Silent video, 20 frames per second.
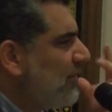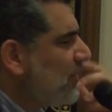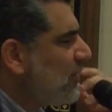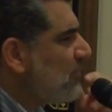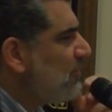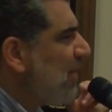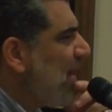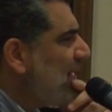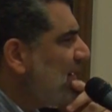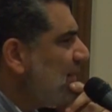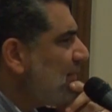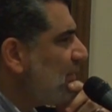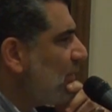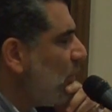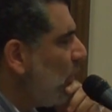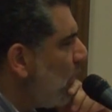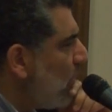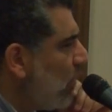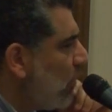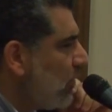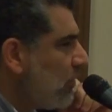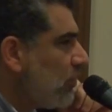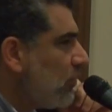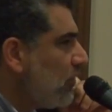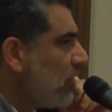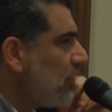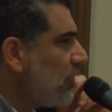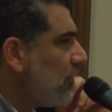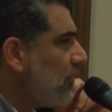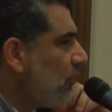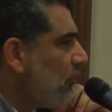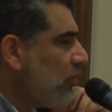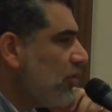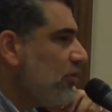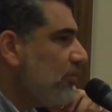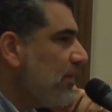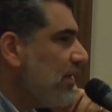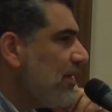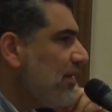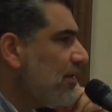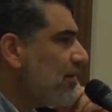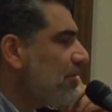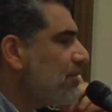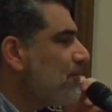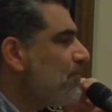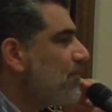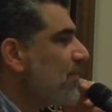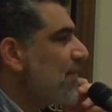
the companion said, "Whoa, what do you mean?"